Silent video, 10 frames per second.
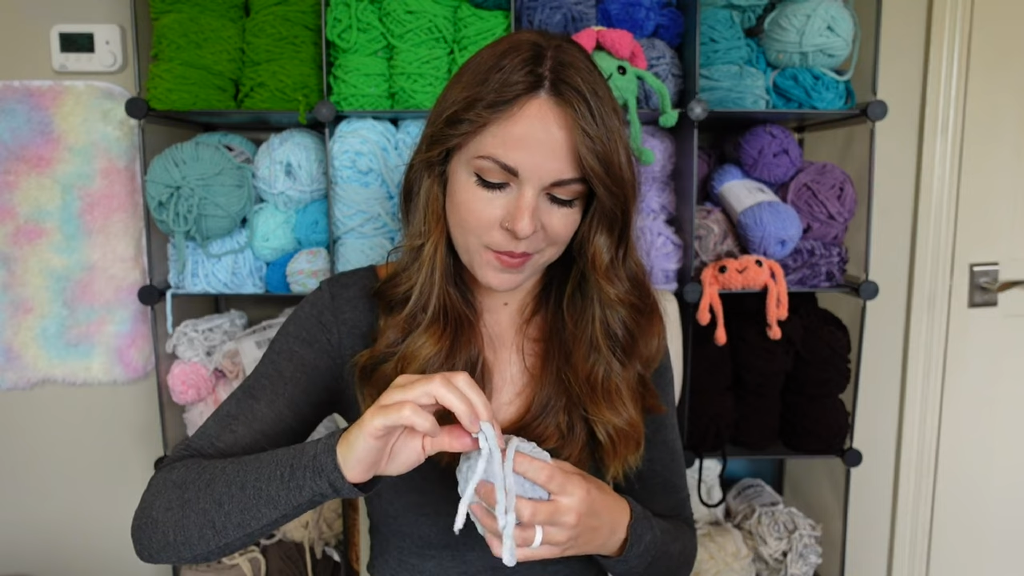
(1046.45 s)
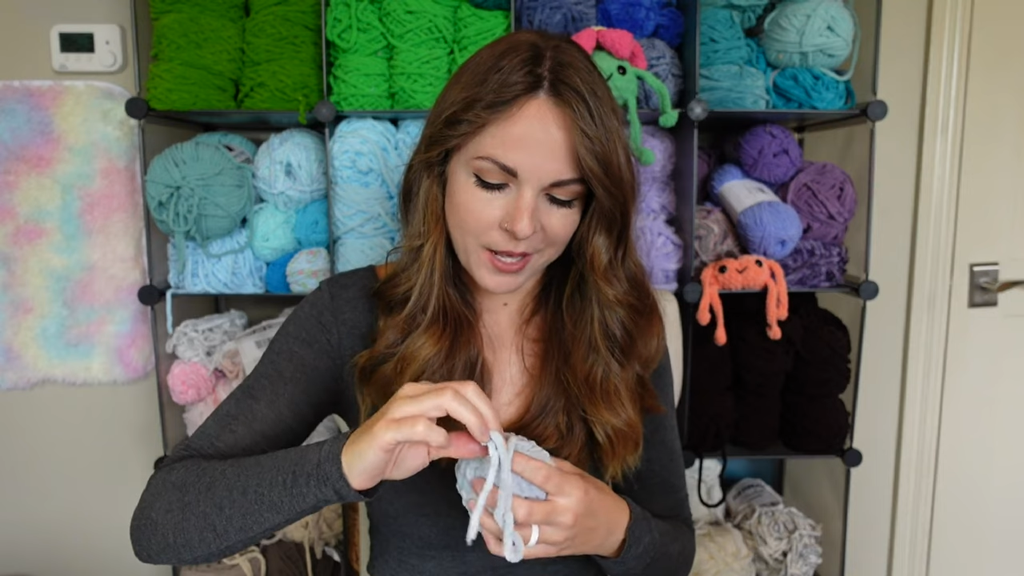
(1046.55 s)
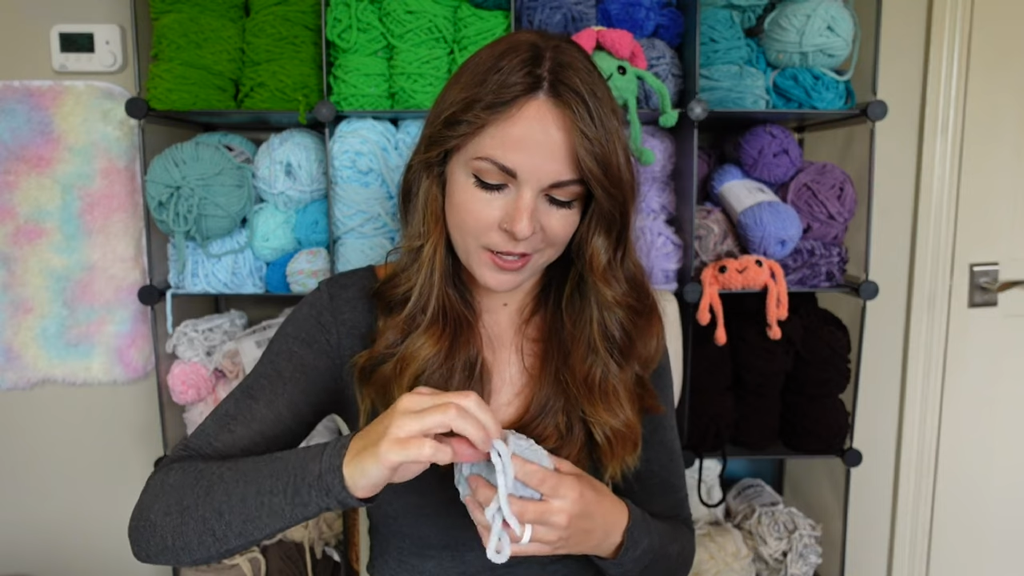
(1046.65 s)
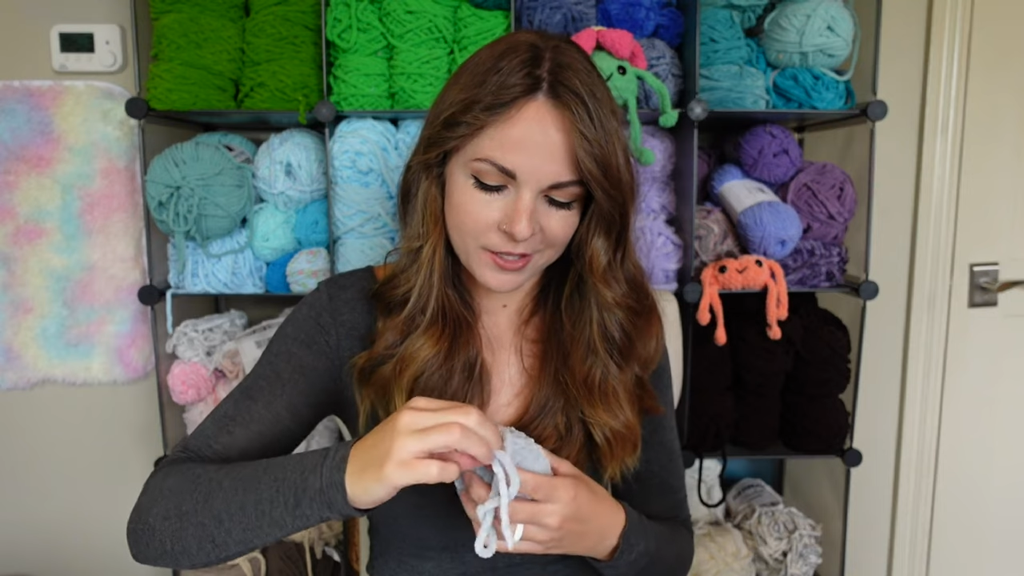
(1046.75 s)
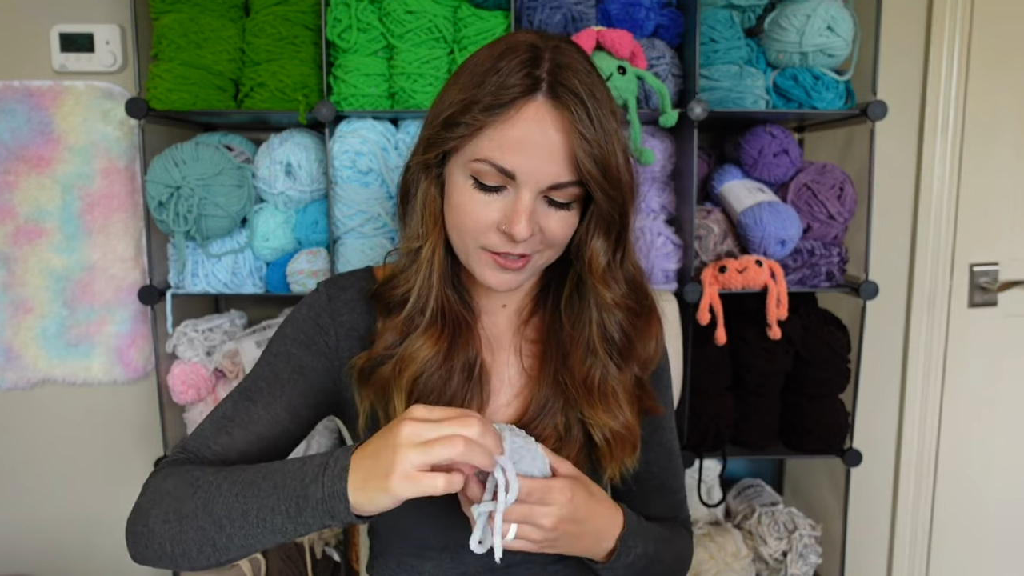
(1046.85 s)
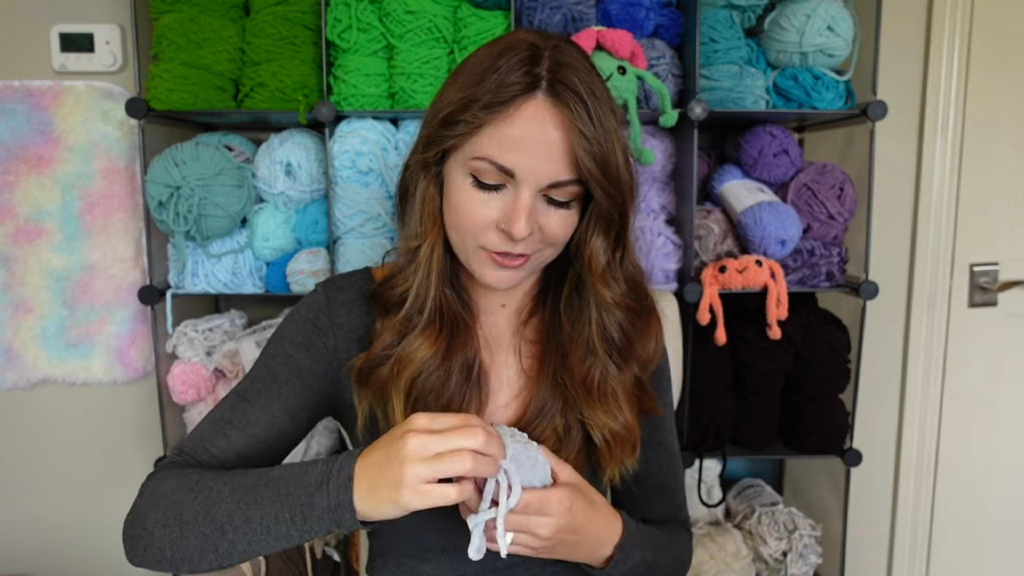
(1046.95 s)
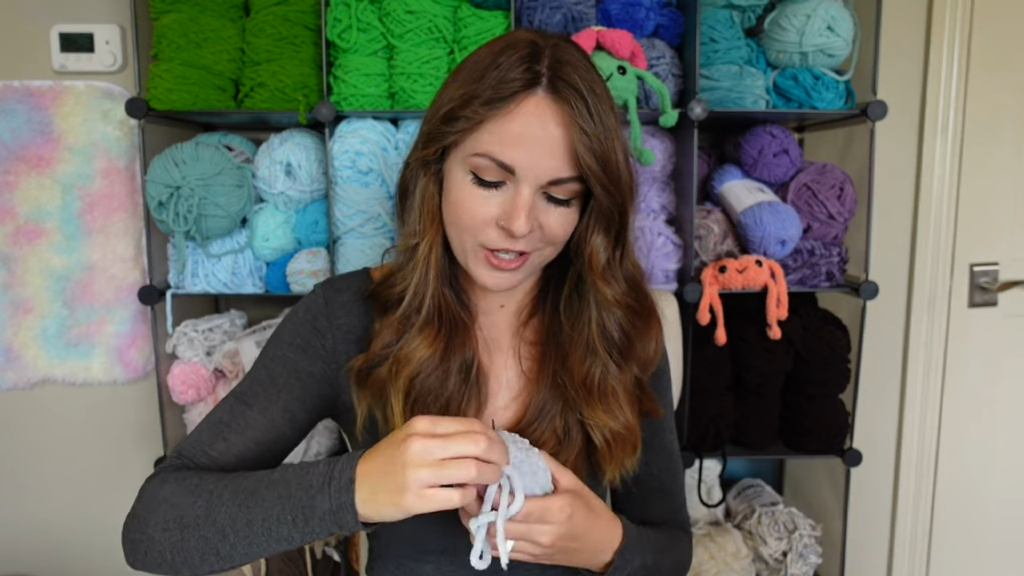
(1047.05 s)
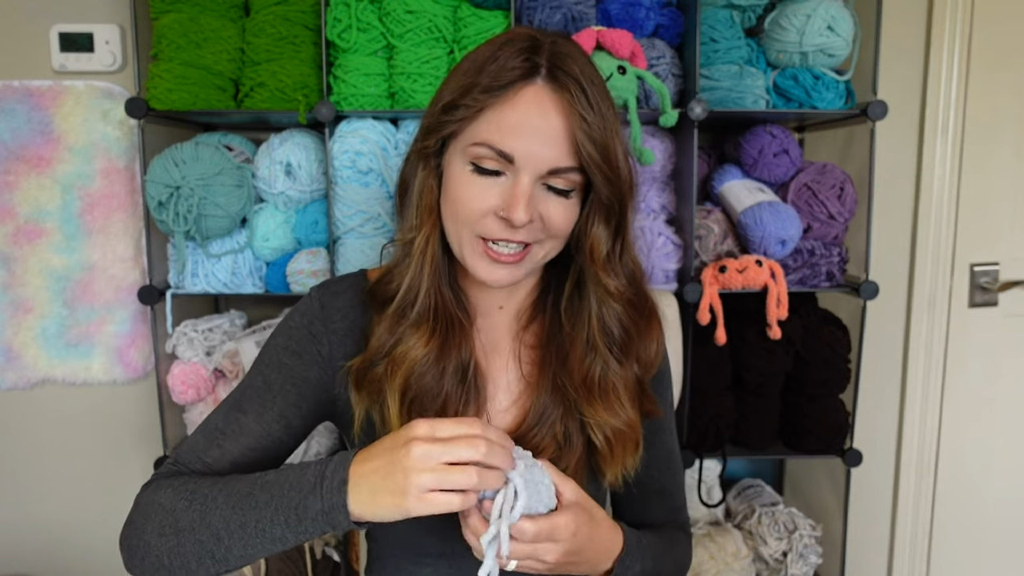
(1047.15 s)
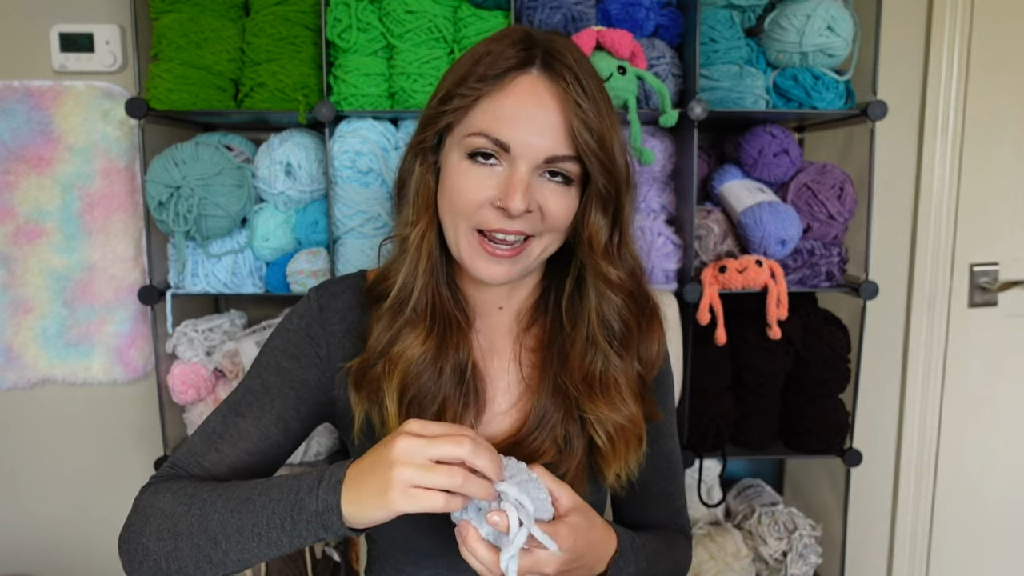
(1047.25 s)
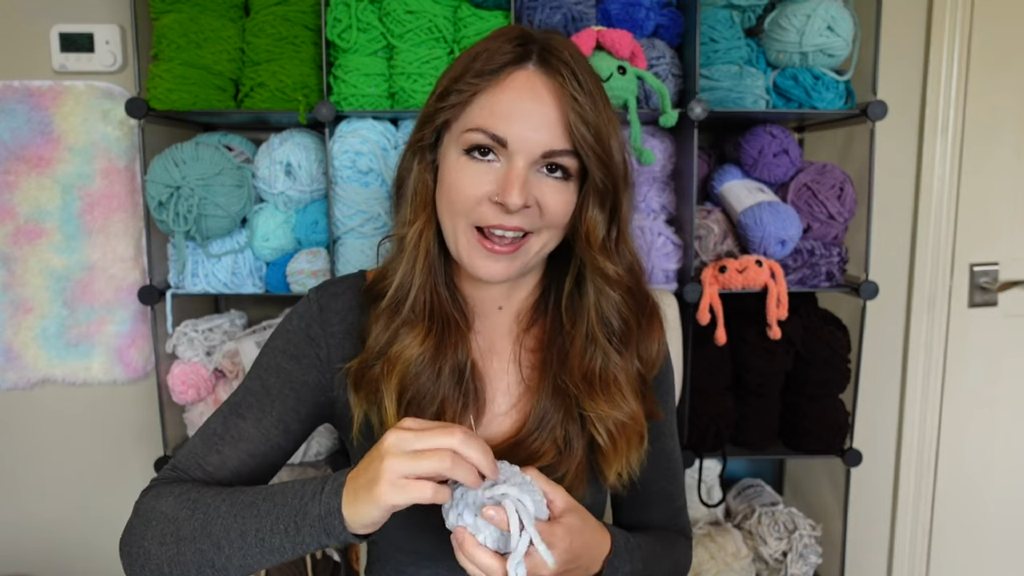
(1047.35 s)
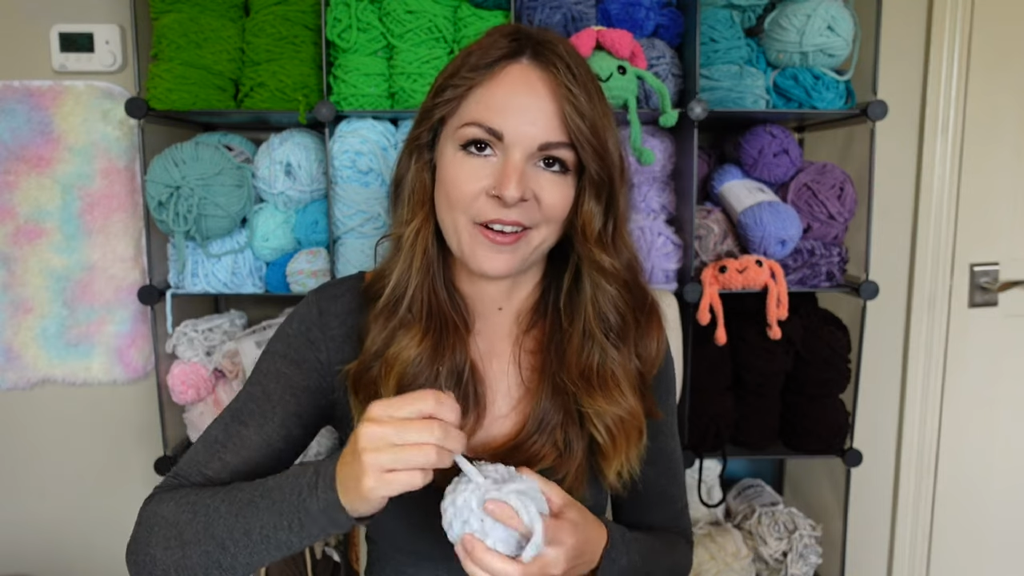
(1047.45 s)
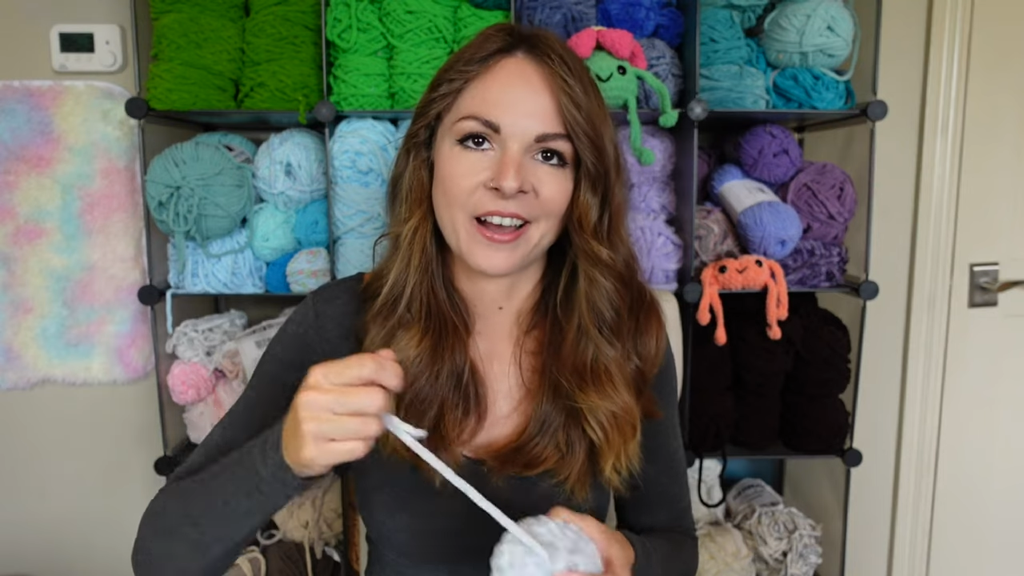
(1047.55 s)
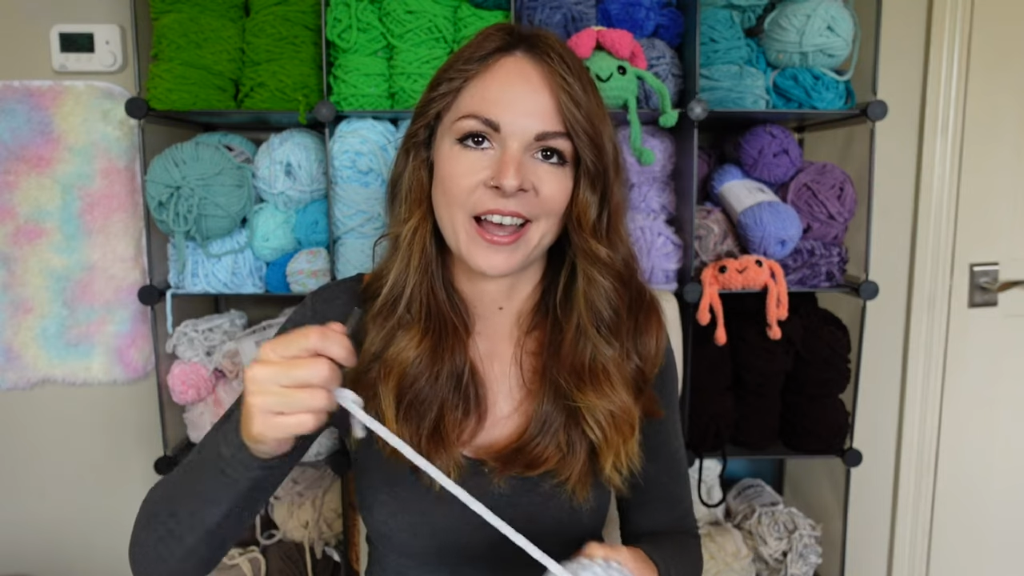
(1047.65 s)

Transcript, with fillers: patterns right now.